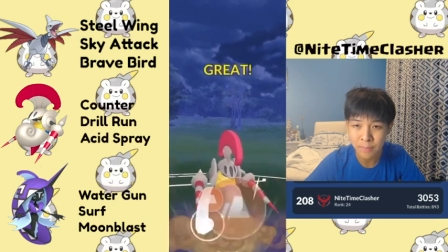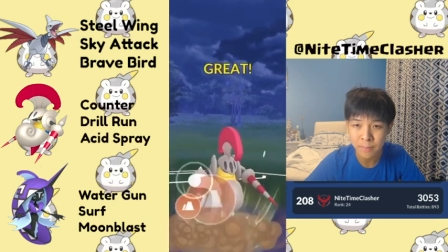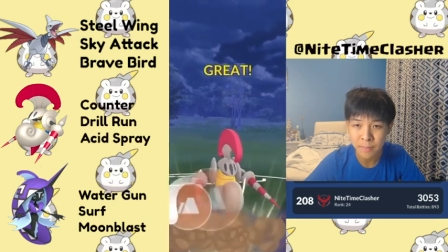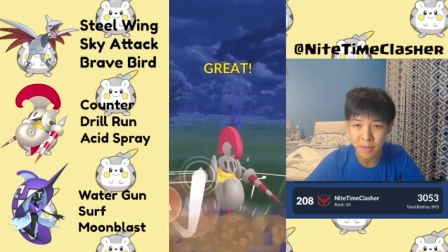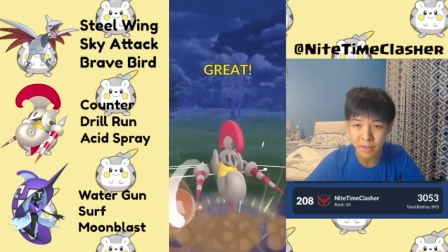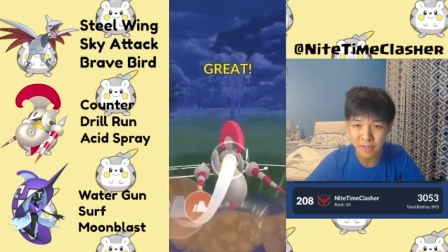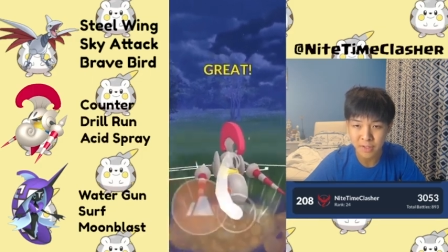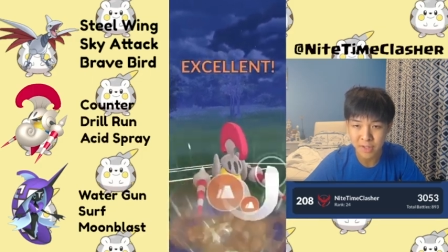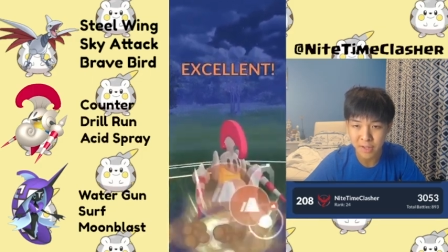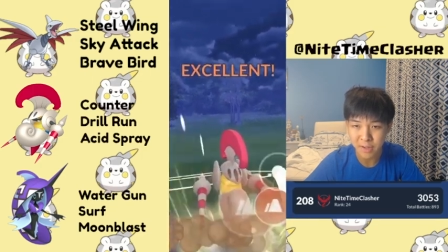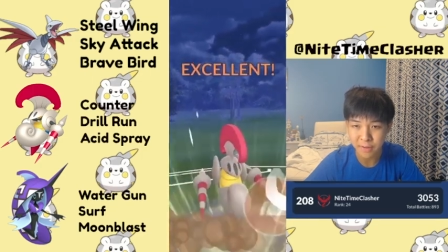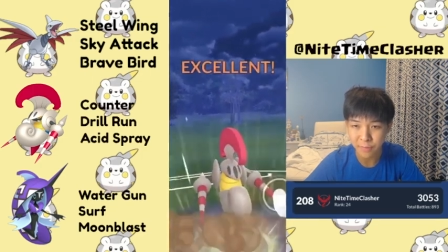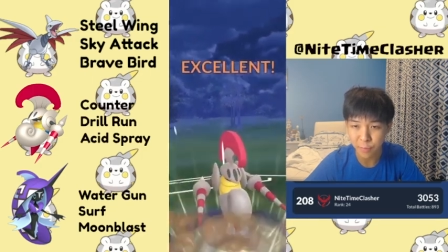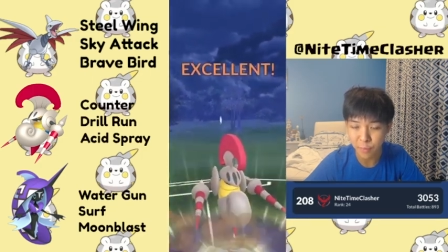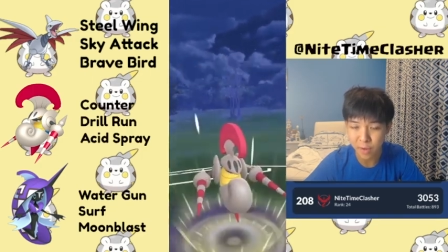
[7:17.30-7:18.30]
Let's see
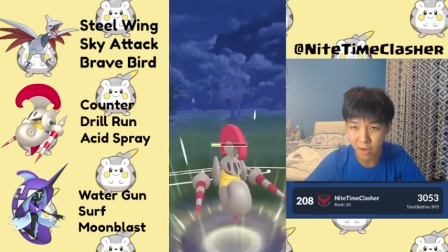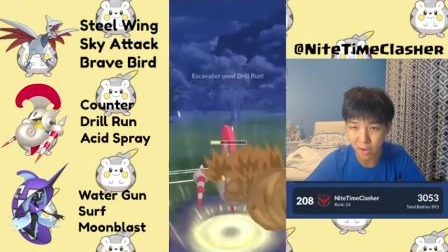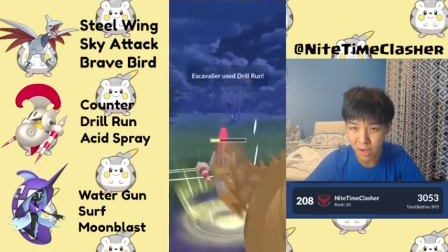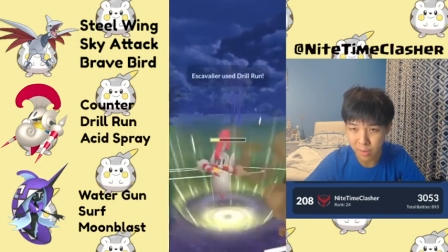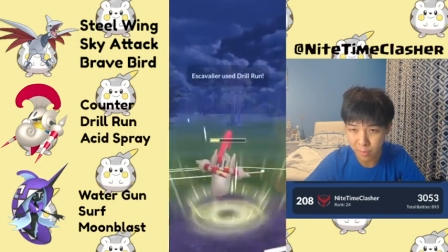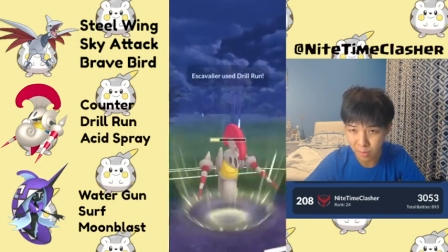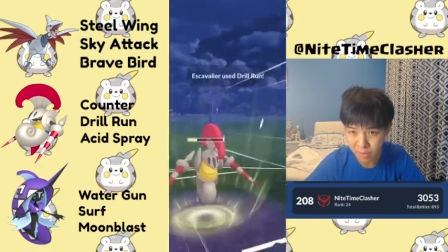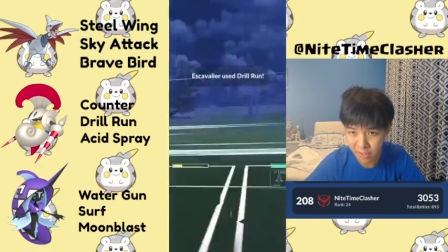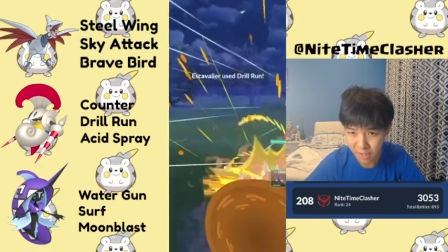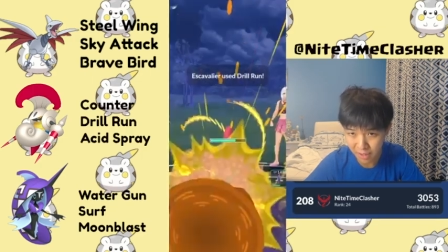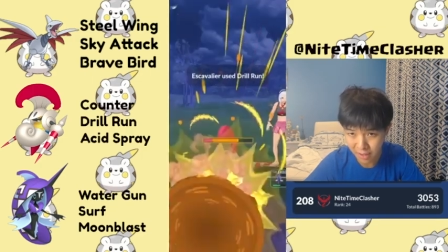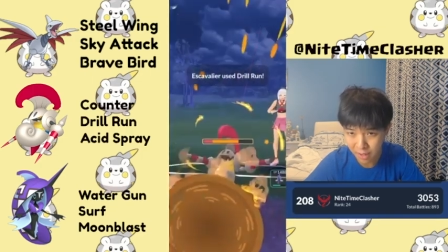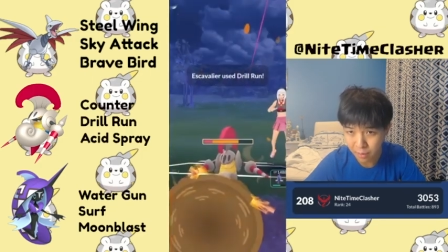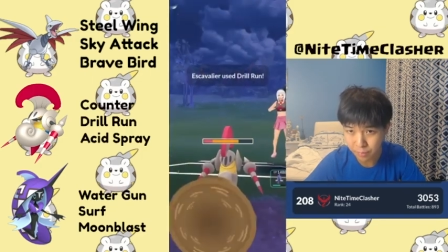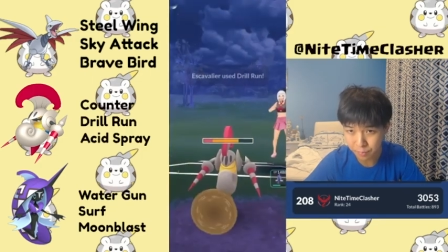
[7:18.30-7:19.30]
if we are able to take
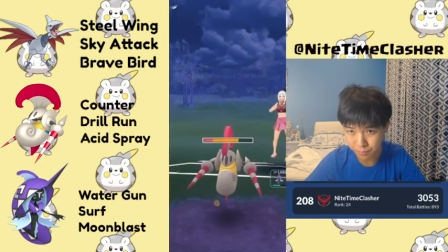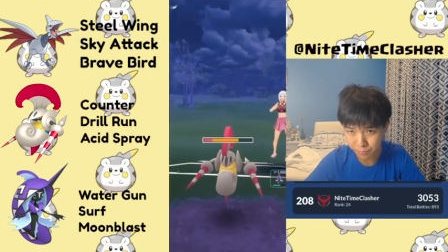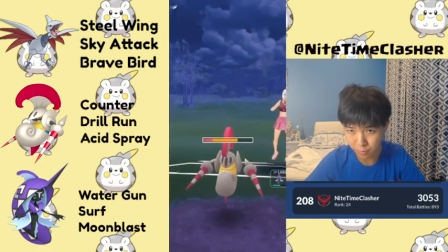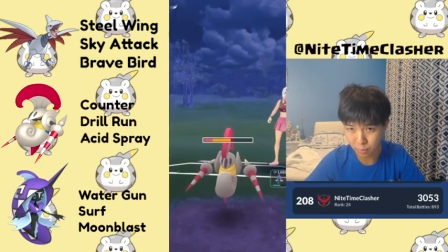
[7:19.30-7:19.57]
it out.